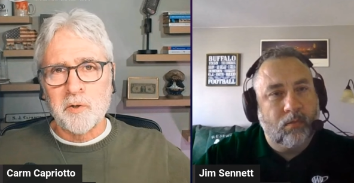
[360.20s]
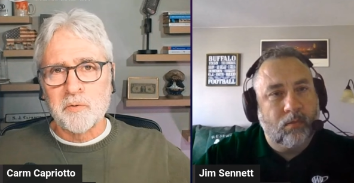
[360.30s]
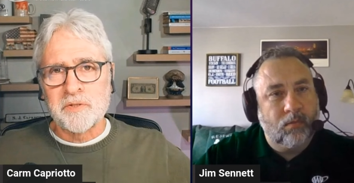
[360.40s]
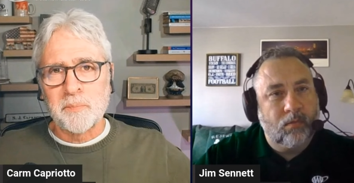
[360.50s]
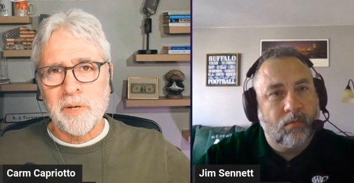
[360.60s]

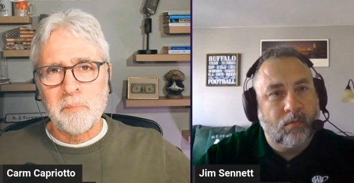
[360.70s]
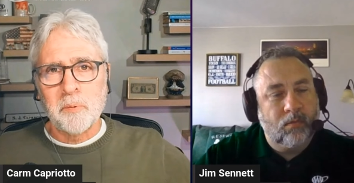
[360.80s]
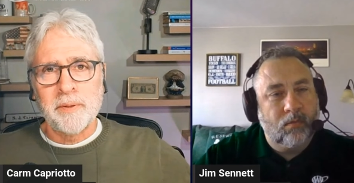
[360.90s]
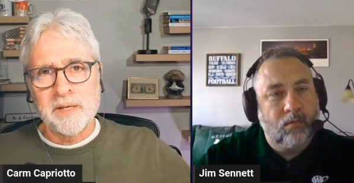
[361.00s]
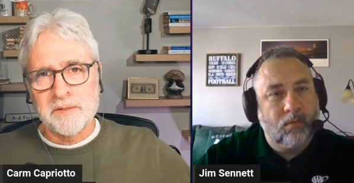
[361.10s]
Speaker 1: you see
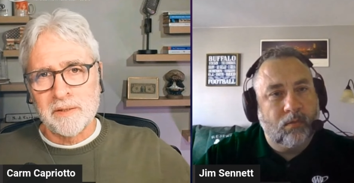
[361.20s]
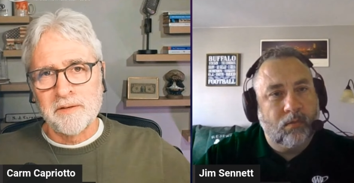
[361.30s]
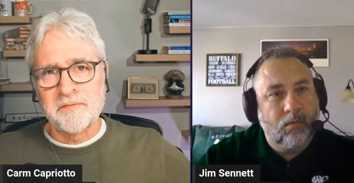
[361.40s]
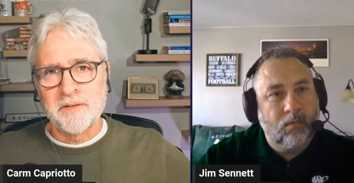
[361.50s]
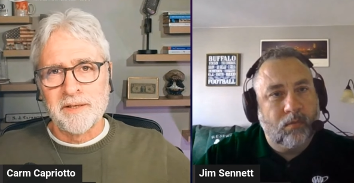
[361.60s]
probably has a
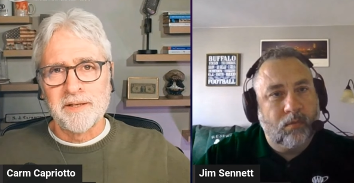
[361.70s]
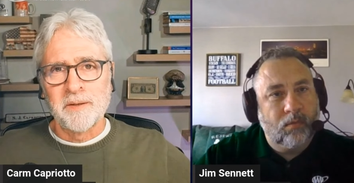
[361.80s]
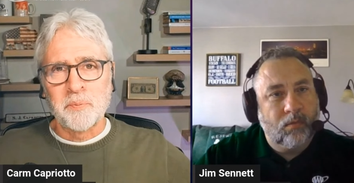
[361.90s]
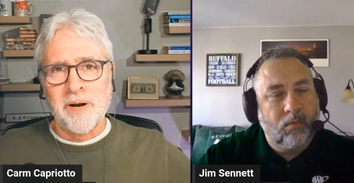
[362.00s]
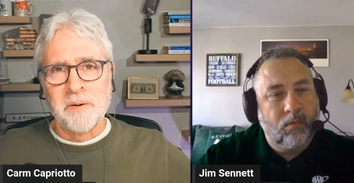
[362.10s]
lift in it.
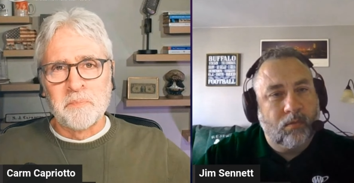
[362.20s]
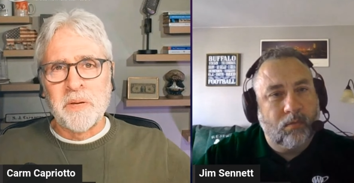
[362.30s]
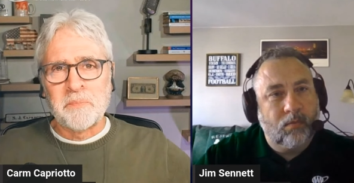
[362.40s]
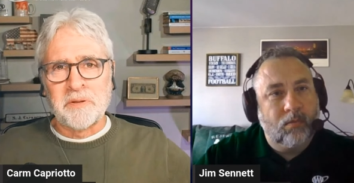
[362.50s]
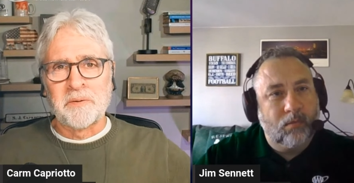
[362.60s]
And
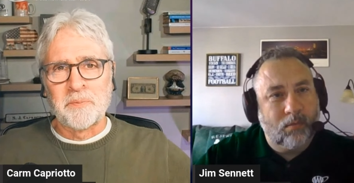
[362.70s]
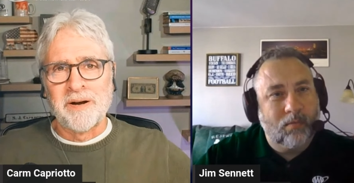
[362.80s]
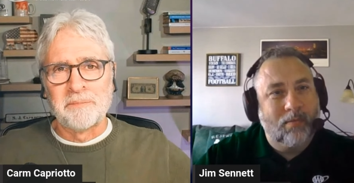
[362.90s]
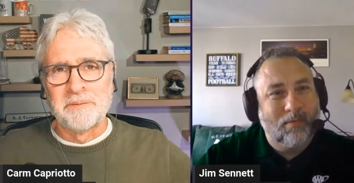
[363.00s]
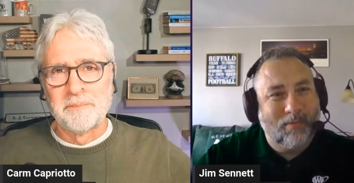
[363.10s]
people are
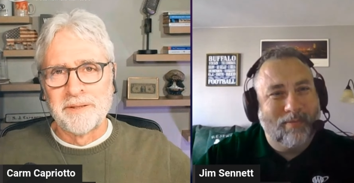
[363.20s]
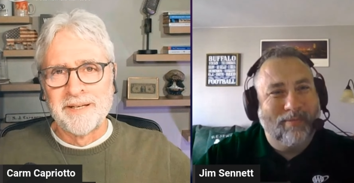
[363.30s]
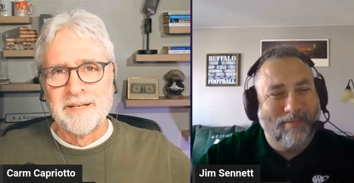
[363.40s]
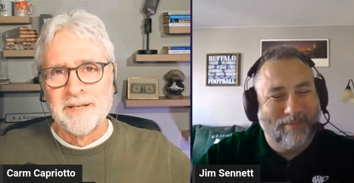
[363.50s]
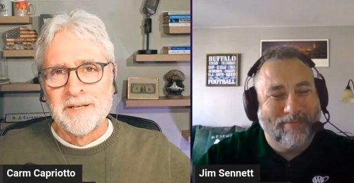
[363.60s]

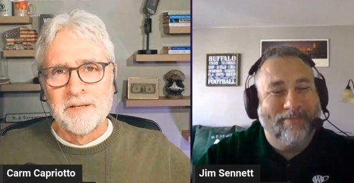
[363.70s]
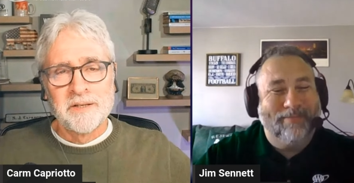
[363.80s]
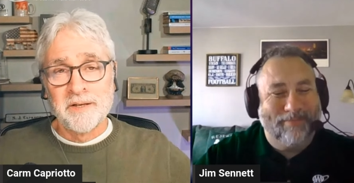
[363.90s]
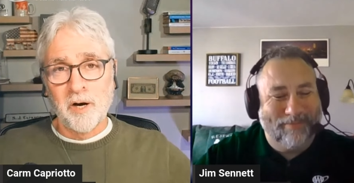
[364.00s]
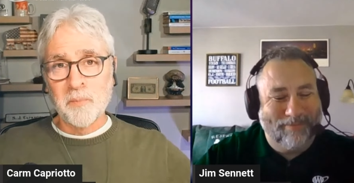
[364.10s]
probably,
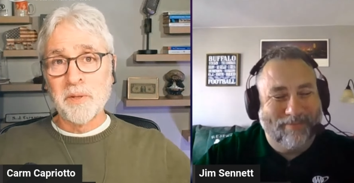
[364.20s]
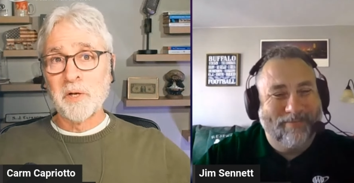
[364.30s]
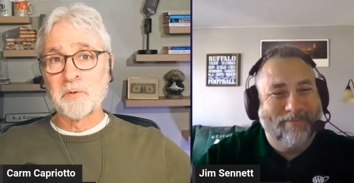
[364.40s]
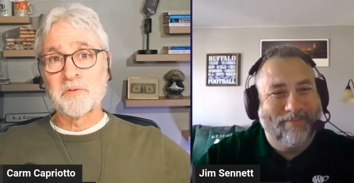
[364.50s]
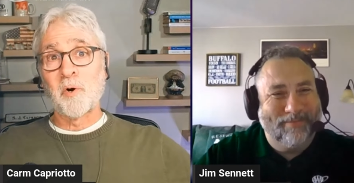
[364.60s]

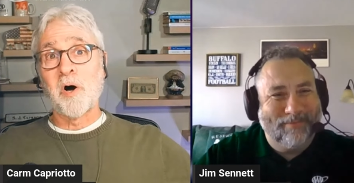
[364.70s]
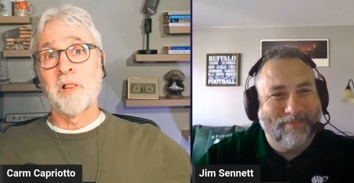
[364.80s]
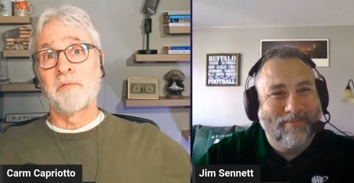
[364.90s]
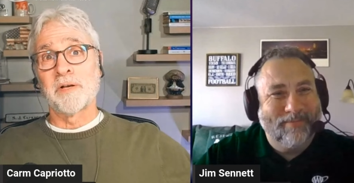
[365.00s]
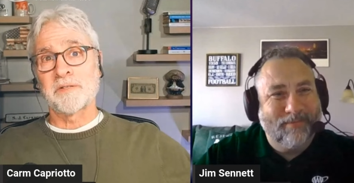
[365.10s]
unbeknownst to
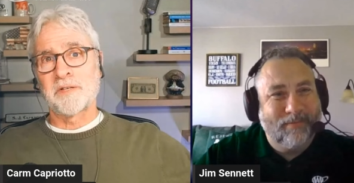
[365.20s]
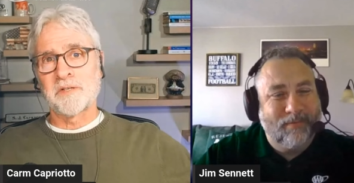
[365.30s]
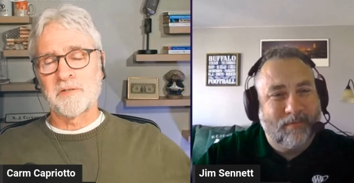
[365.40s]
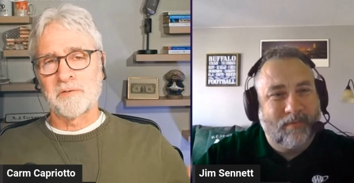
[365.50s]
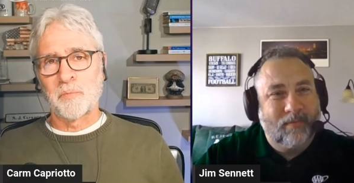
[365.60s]
all of us,
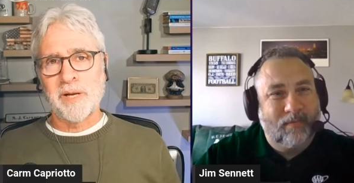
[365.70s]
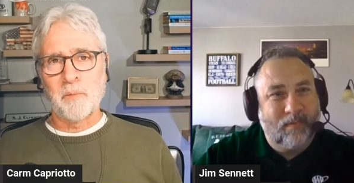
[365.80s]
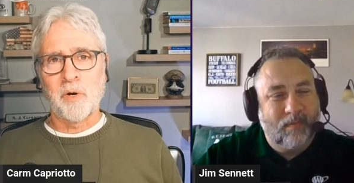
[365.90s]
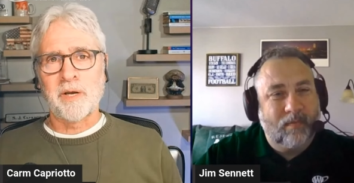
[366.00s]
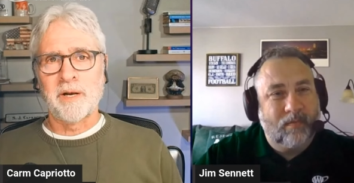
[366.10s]
because we're
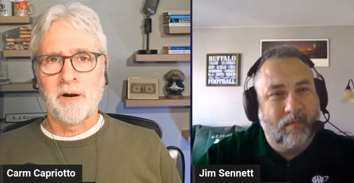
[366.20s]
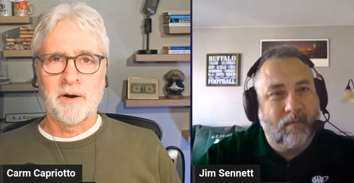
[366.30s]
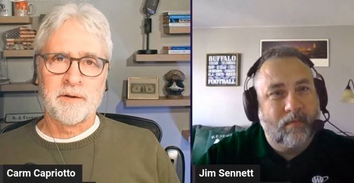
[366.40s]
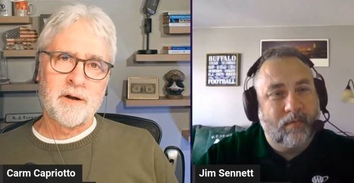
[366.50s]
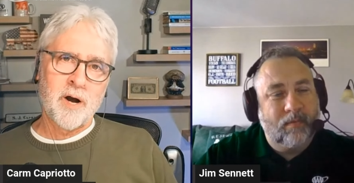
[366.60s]
not working in
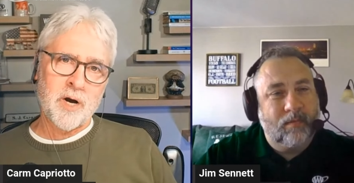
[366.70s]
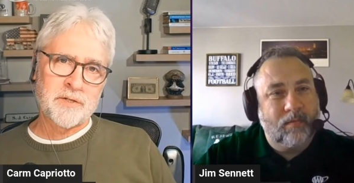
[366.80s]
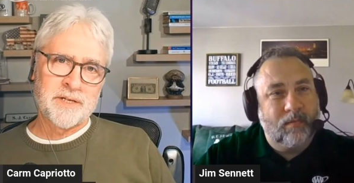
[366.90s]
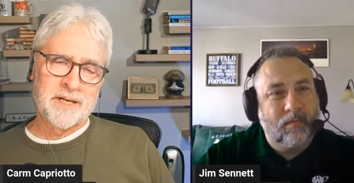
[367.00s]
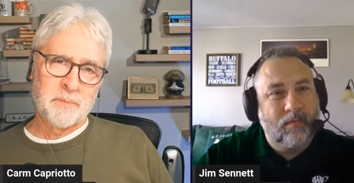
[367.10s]
our
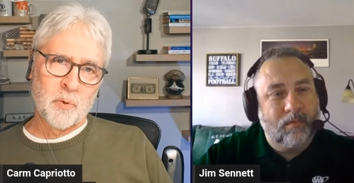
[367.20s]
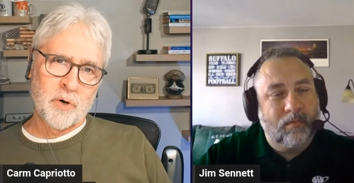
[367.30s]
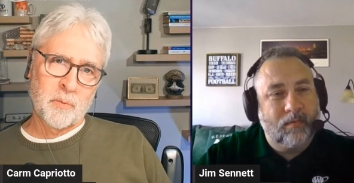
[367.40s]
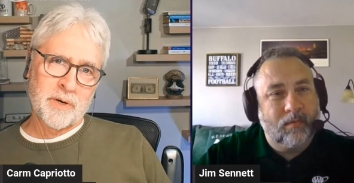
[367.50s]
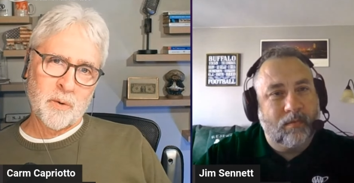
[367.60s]
yards
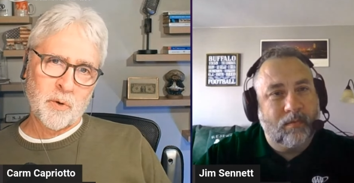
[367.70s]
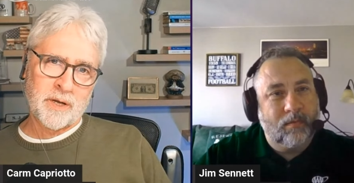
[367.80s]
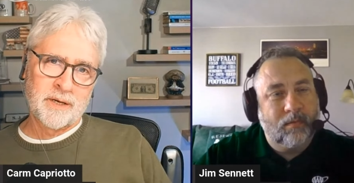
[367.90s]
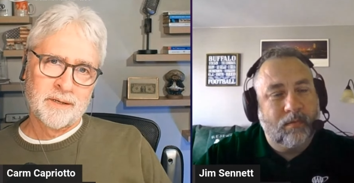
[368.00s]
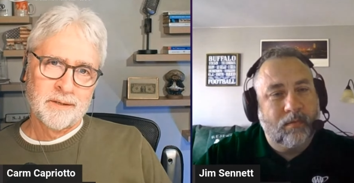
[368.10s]
anymore. We're not
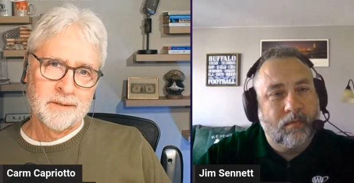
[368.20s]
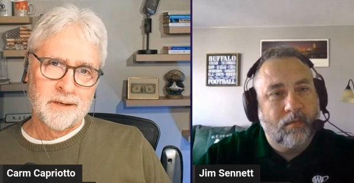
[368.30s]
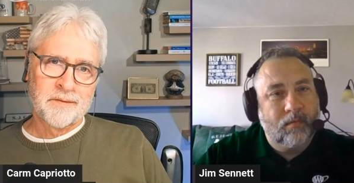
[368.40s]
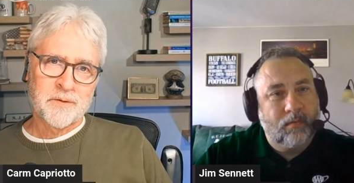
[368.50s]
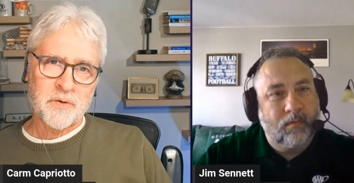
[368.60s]
working
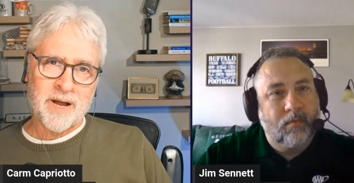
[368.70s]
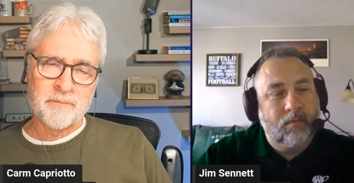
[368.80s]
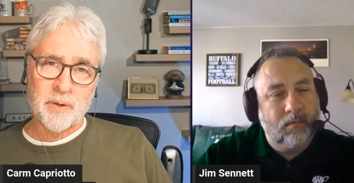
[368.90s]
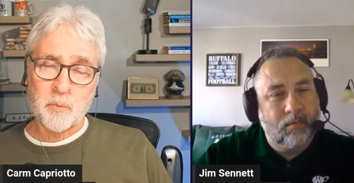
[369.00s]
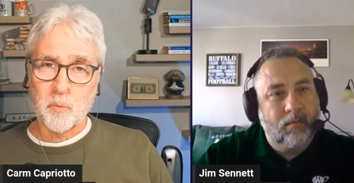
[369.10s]
on the
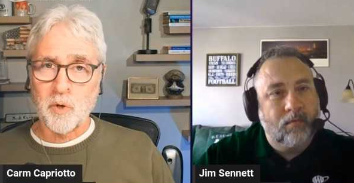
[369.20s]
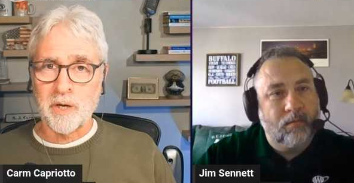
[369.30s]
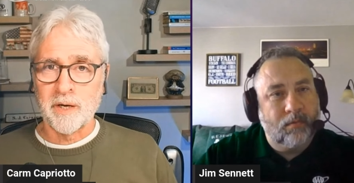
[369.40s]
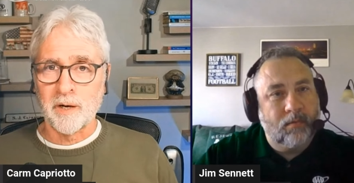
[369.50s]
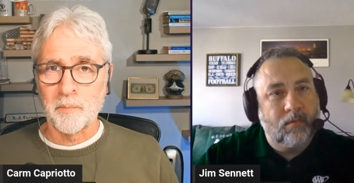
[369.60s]
driveway. We're
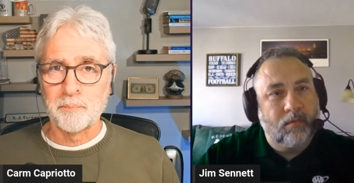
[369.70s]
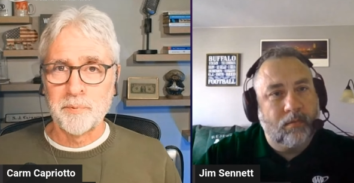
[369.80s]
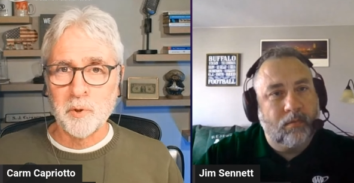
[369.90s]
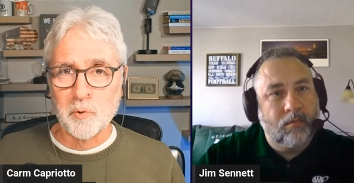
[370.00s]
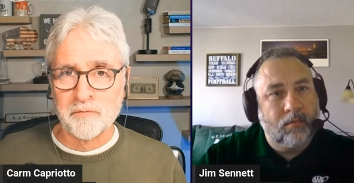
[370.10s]
working in our
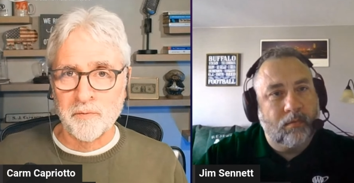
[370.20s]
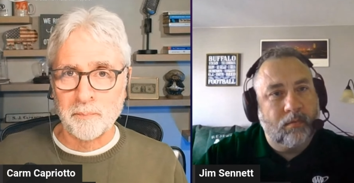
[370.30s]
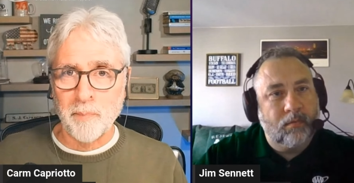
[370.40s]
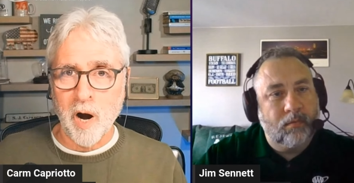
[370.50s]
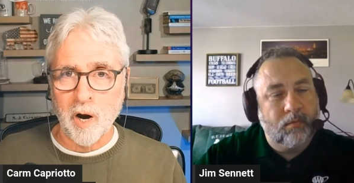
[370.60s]
beautiful
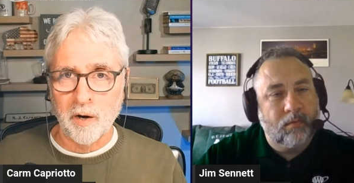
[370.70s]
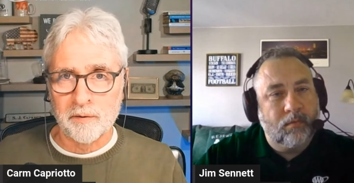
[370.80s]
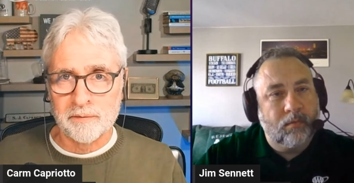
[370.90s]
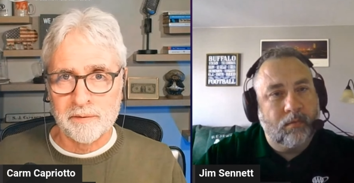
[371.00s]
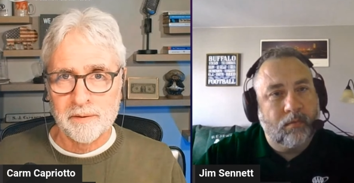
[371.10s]

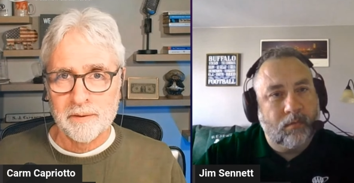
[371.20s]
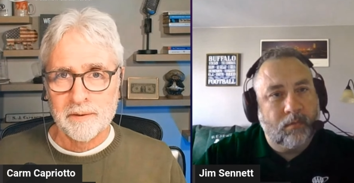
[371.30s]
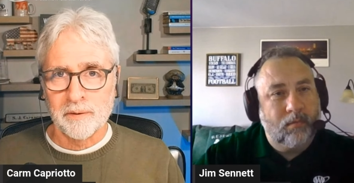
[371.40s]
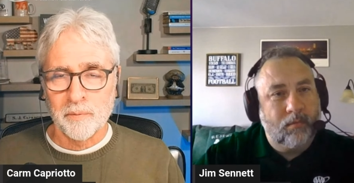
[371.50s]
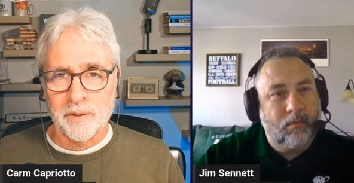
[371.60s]
barn
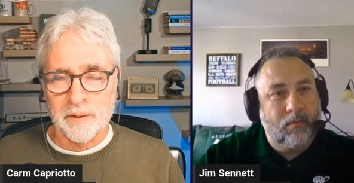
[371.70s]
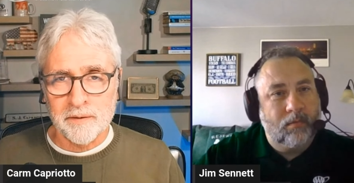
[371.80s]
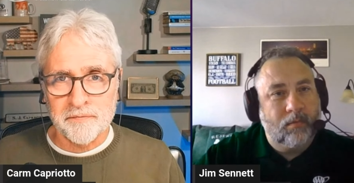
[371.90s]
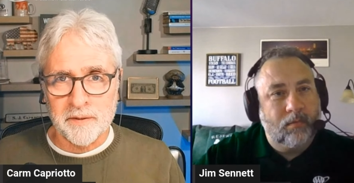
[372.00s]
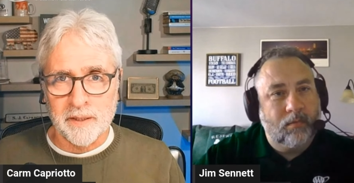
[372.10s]
with a
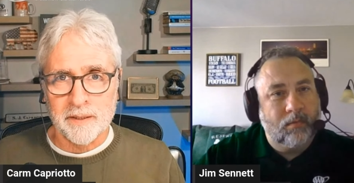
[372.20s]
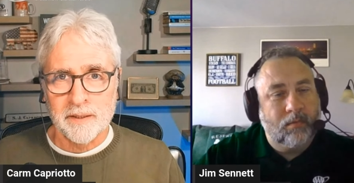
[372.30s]
lift in it.